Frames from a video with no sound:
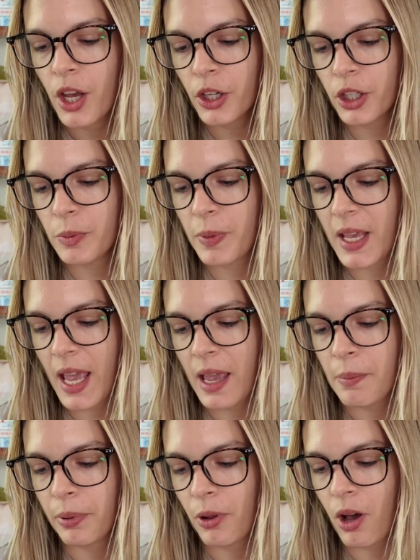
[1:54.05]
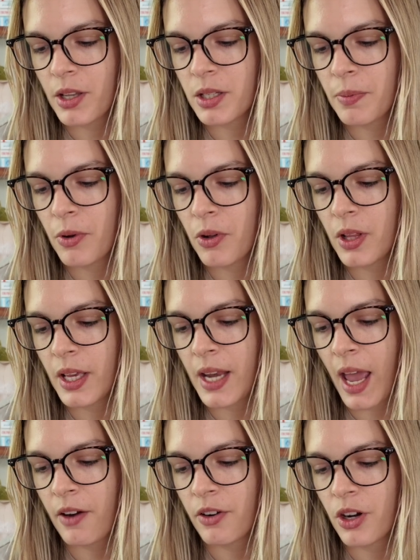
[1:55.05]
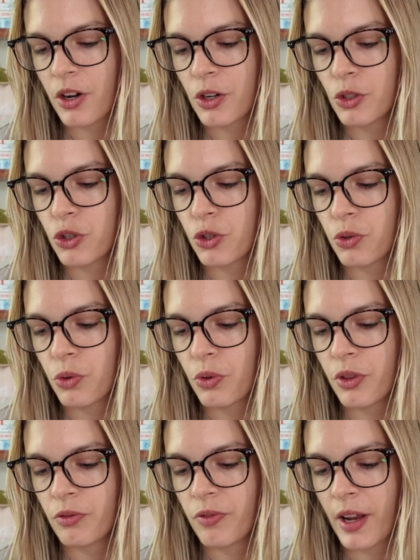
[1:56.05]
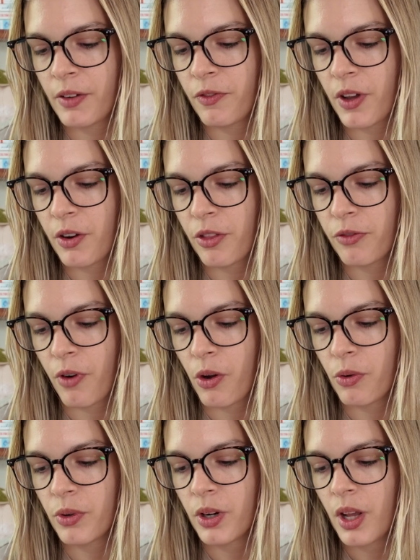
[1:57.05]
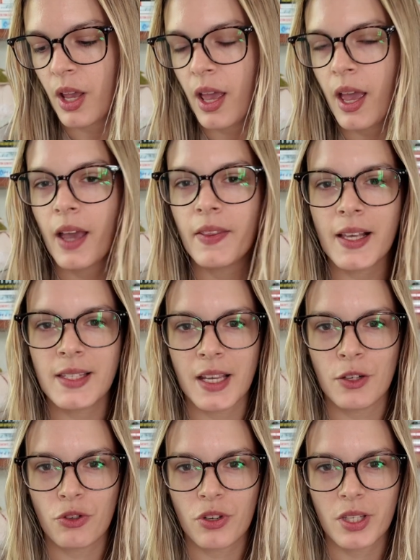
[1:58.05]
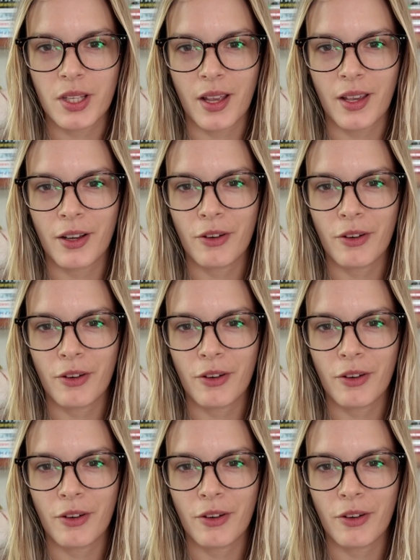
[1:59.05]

could be a plausible inheritor to the Renfair throne. And that's interesting.